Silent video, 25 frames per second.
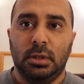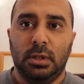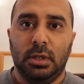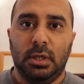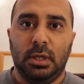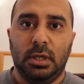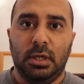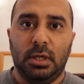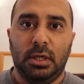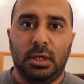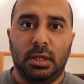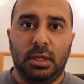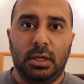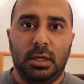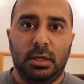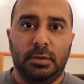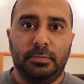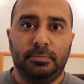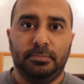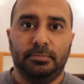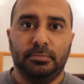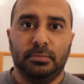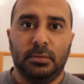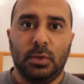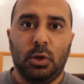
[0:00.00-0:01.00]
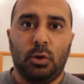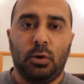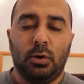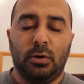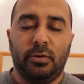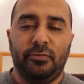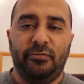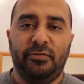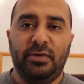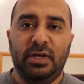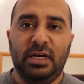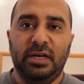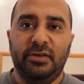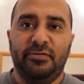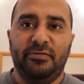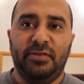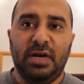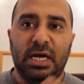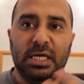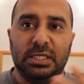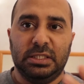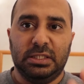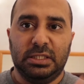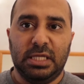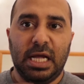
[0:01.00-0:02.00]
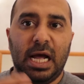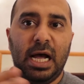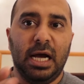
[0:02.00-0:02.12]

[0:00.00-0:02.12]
or very fast